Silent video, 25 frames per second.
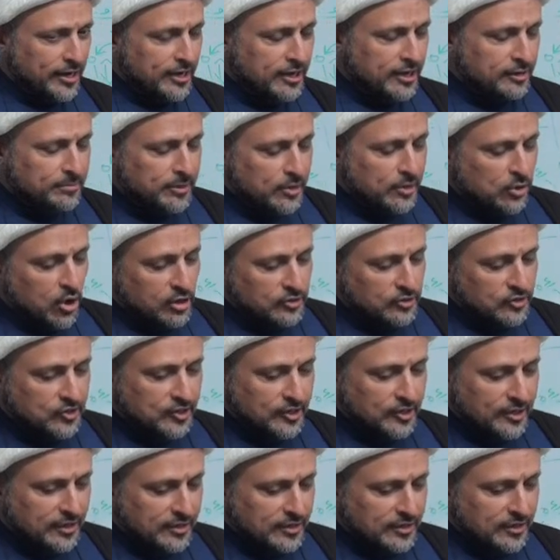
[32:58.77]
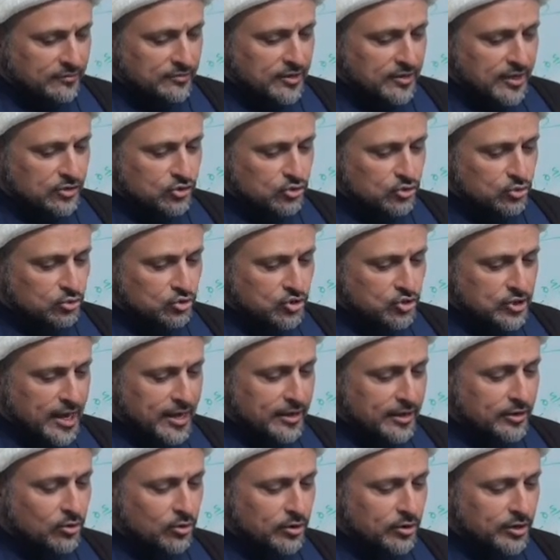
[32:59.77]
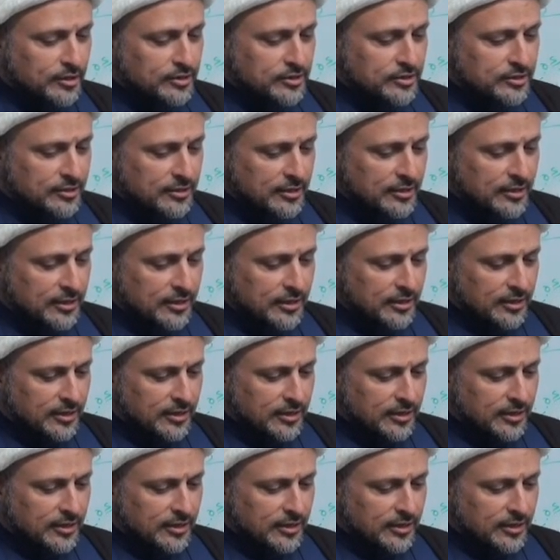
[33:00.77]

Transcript: can it be consonant if there is no sign on it?